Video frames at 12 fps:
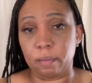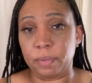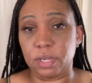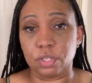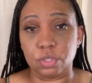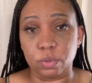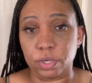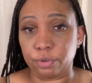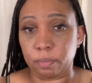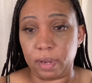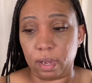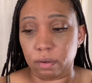being
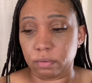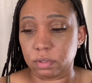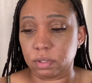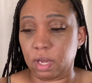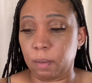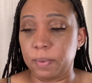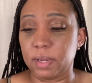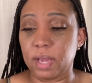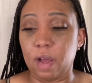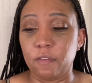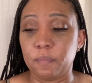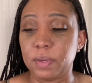200 pounds.
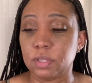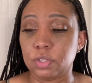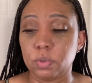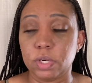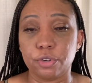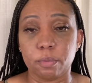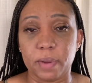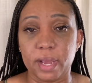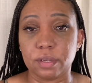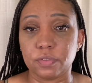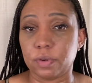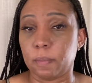I've been 200
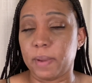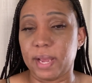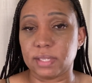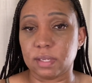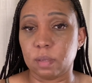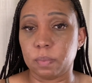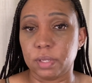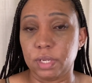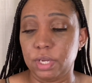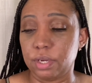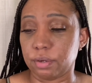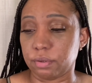pounds for the past couple of
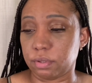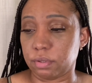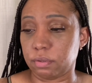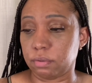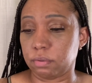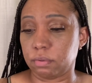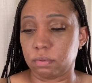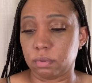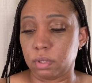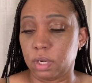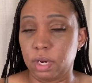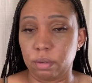years.
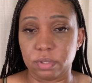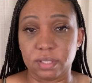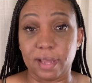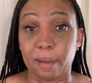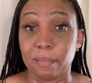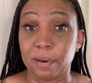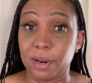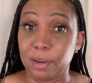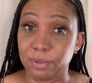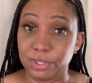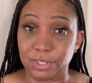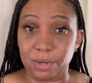It don't stop no
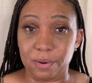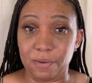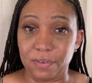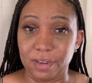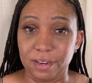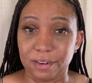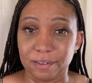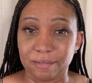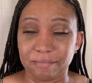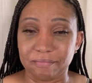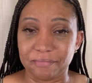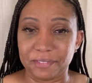show over here.
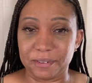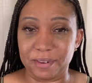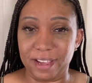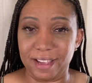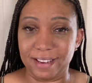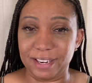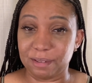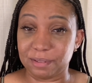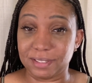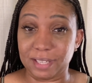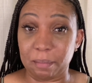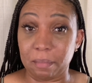Okay? It don't
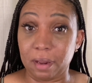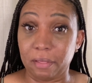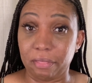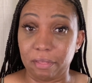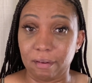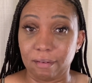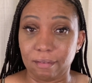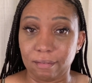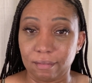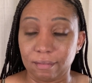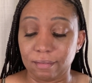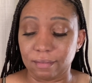stop nothing.
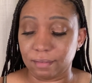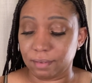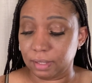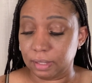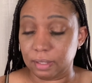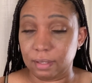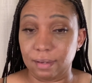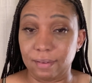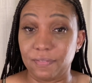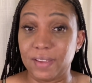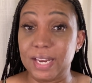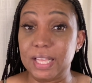
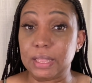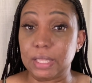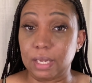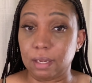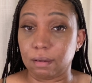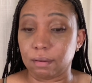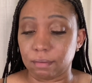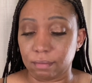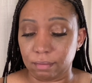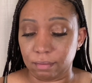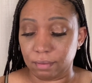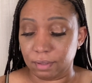If anything,
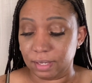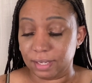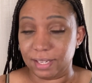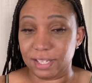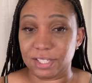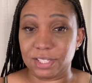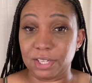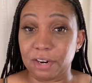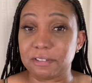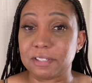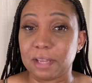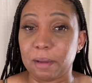it
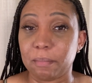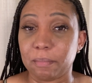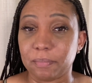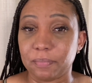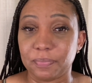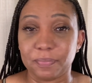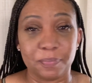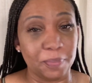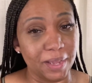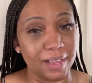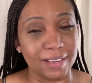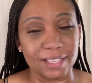starts something.
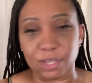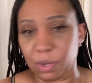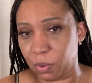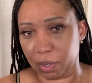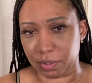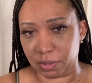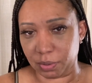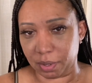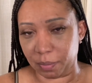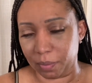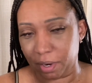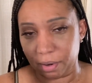But that's a whole nother story.
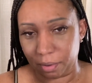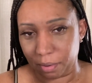We ain't